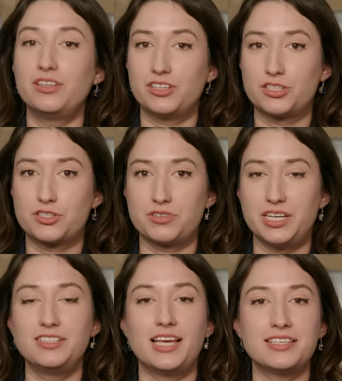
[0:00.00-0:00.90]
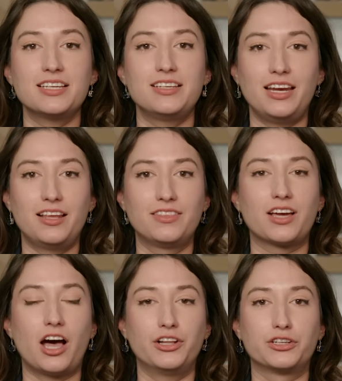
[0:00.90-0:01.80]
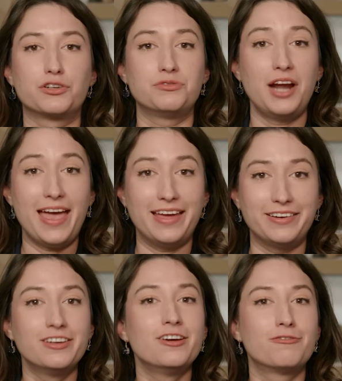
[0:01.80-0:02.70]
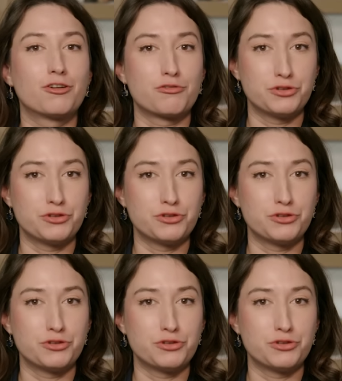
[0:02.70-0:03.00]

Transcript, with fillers: industry designated the color red for